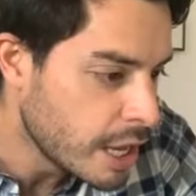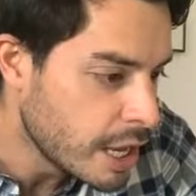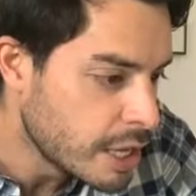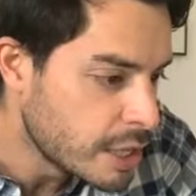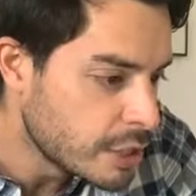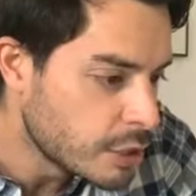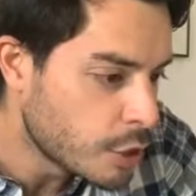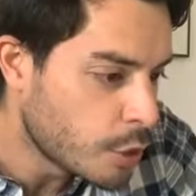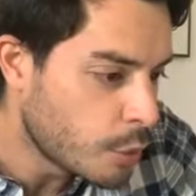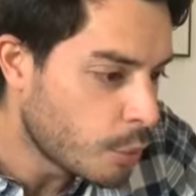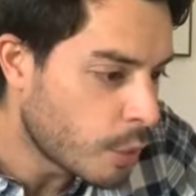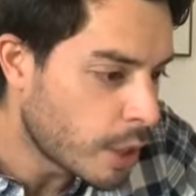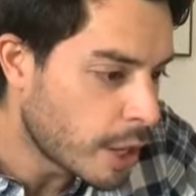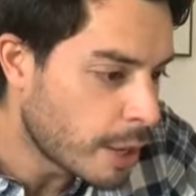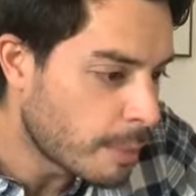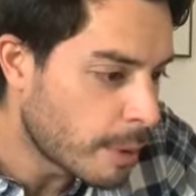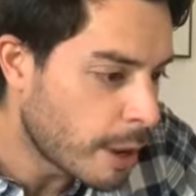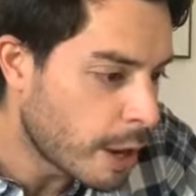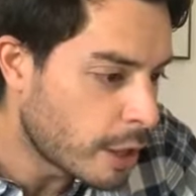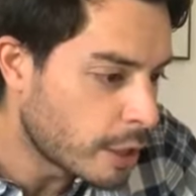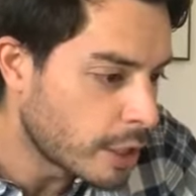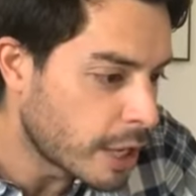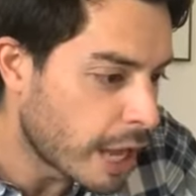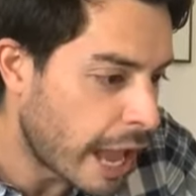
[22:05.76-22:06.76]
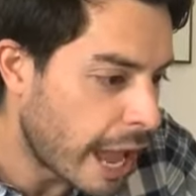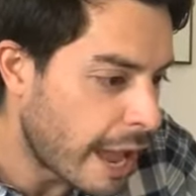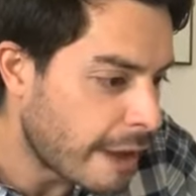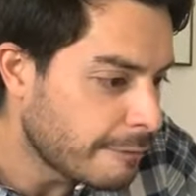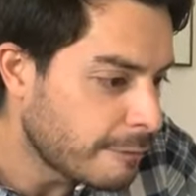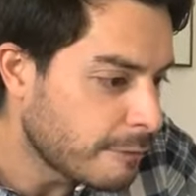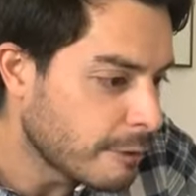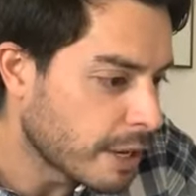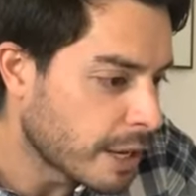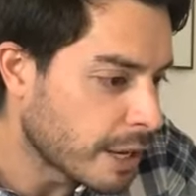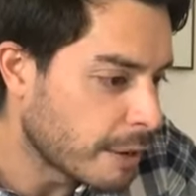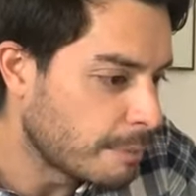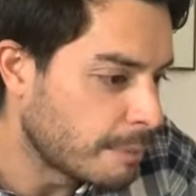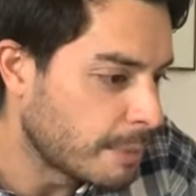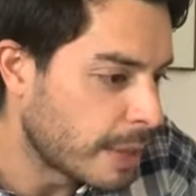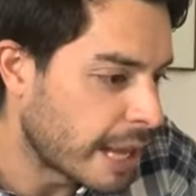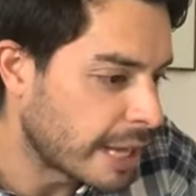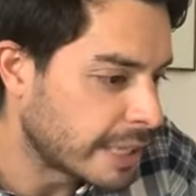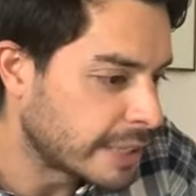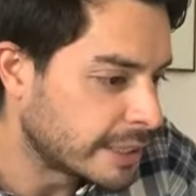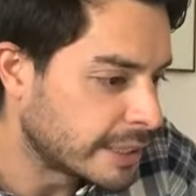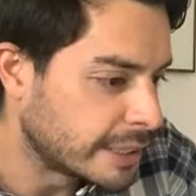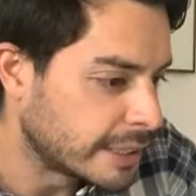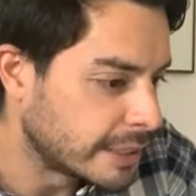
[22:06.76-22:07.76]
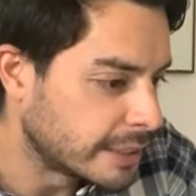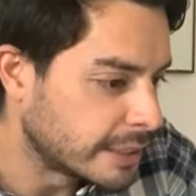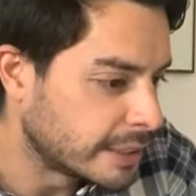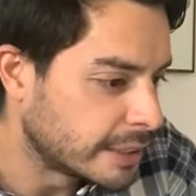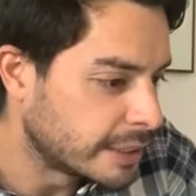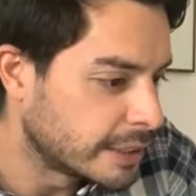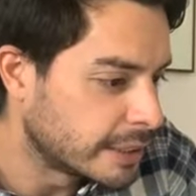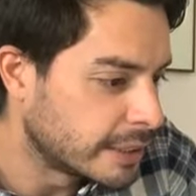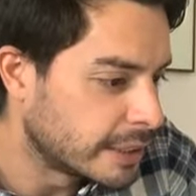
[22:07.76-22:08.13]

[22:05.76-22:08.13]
So what about African black teas?